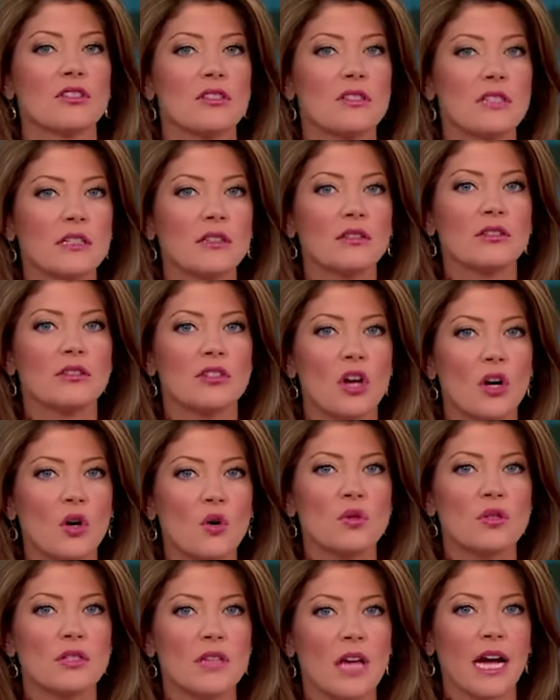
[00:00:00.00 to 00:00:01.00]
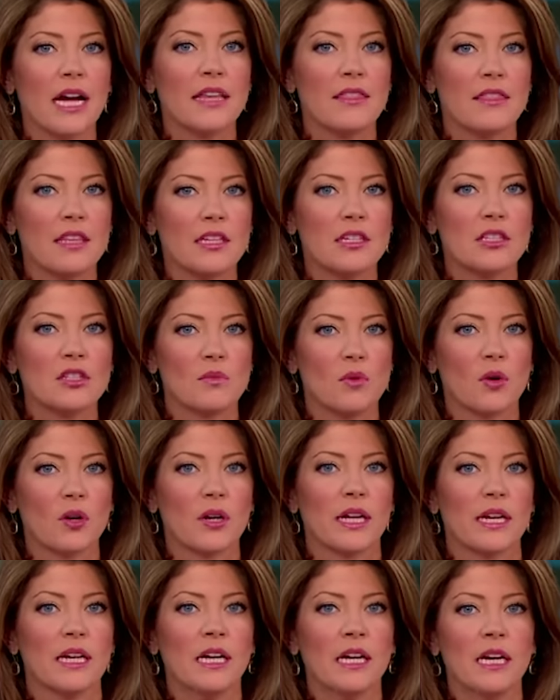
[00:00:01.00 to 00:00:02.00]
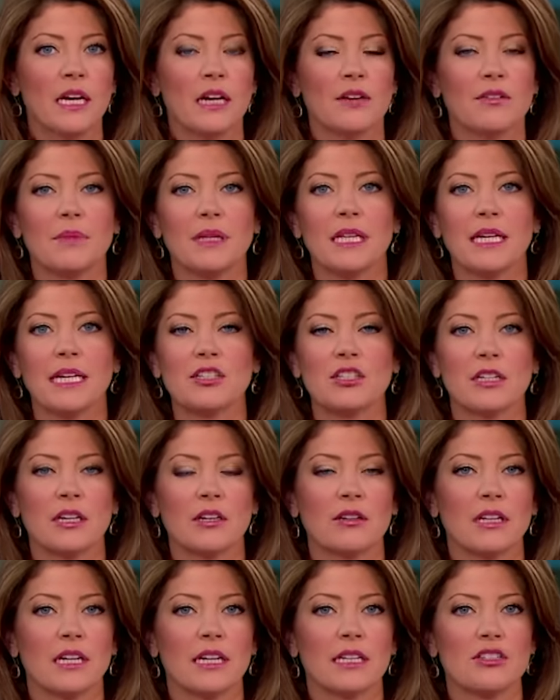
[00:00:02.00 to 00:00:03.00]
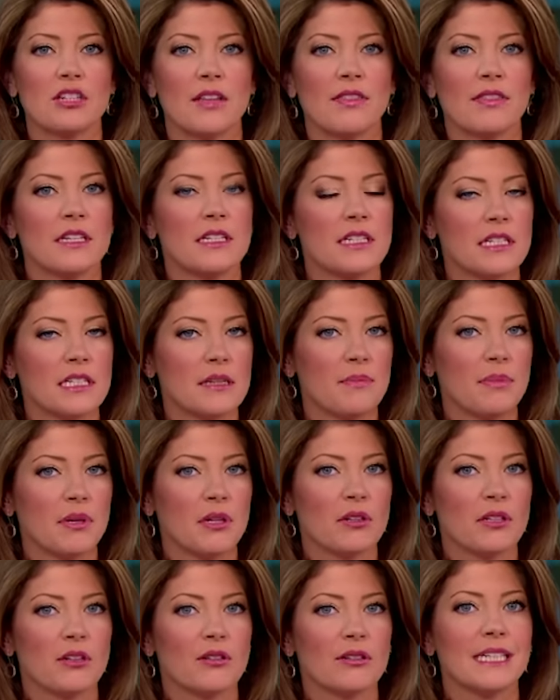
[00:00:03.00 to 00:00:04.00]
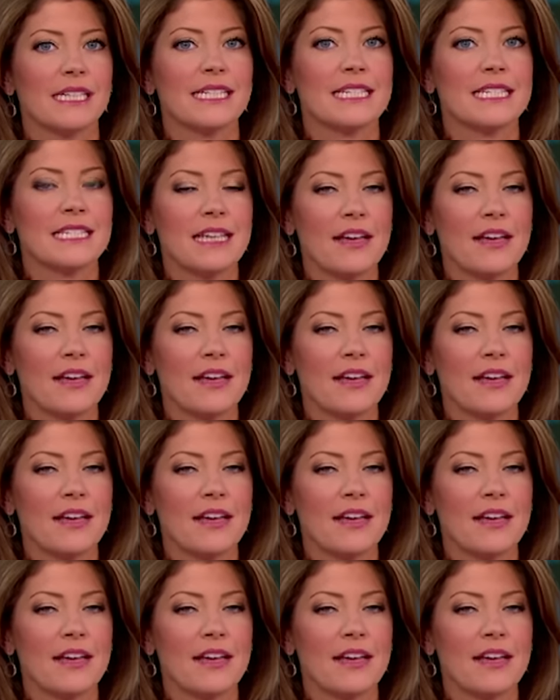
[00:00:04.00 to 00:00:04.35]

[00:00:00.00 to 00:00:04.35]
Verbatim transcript: There's still no sign this morning of a Malaysian Airlines jet that disappeared nearly